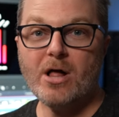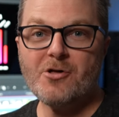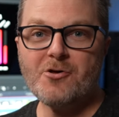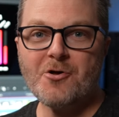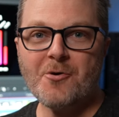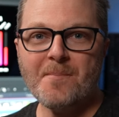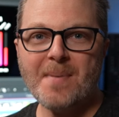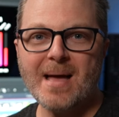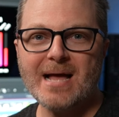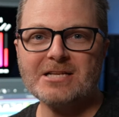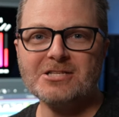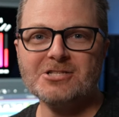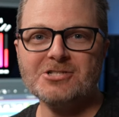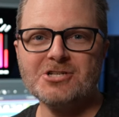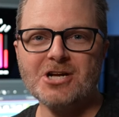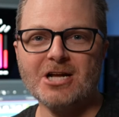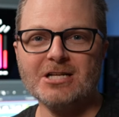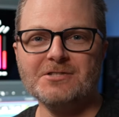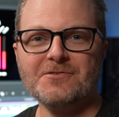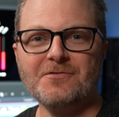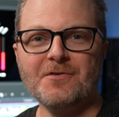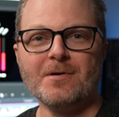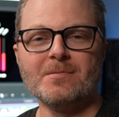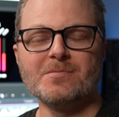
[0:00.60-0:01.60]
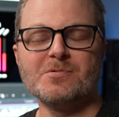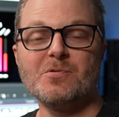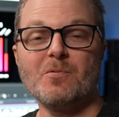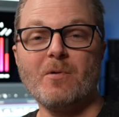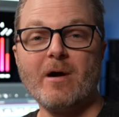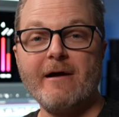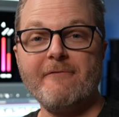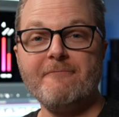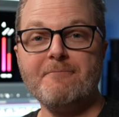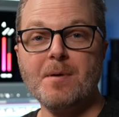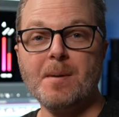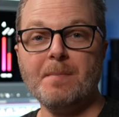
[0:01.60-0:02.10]
Welcome back to John's Films,
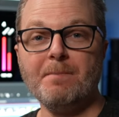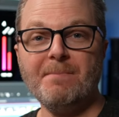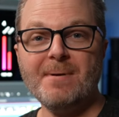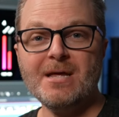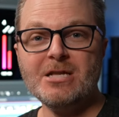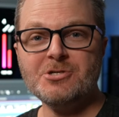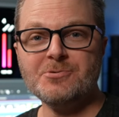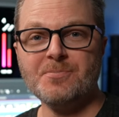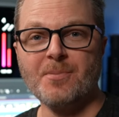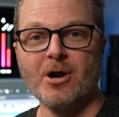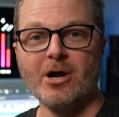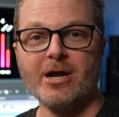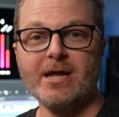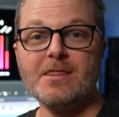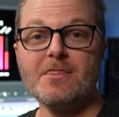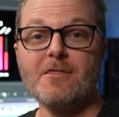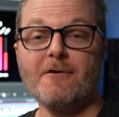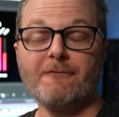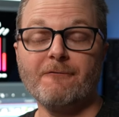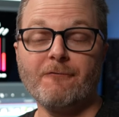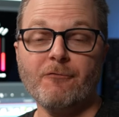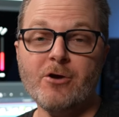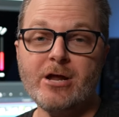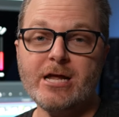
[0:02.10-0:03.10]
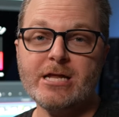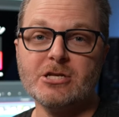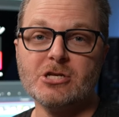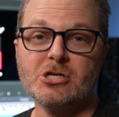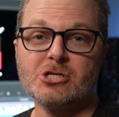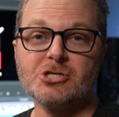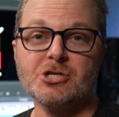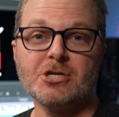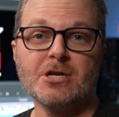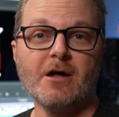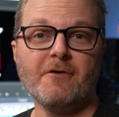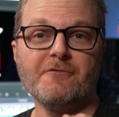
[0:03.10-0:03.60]
where I've been benchmarking the free
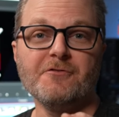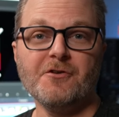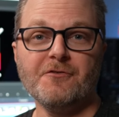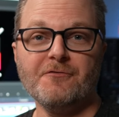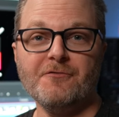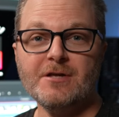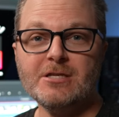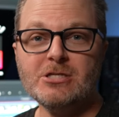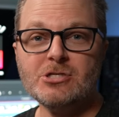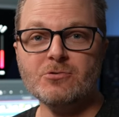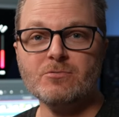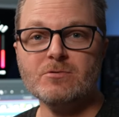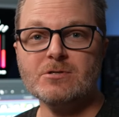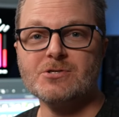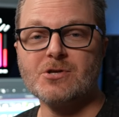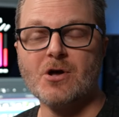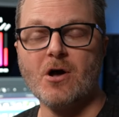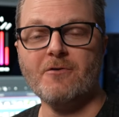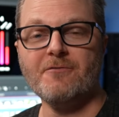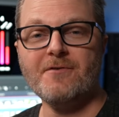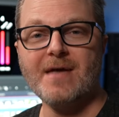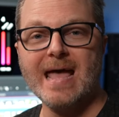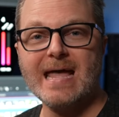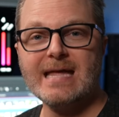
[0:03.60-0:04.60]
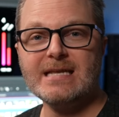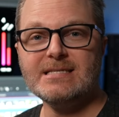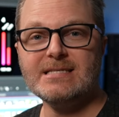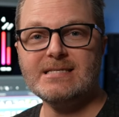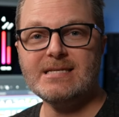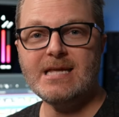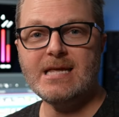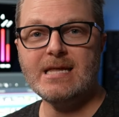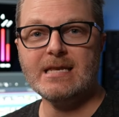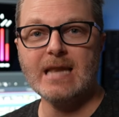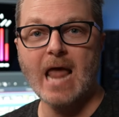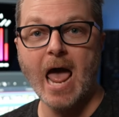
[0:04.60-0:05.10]
edition of DaVinci Resolve
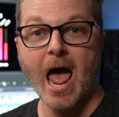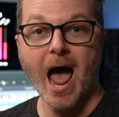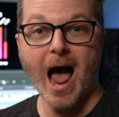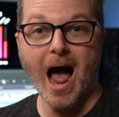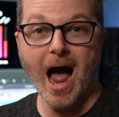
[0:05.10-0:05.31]
18.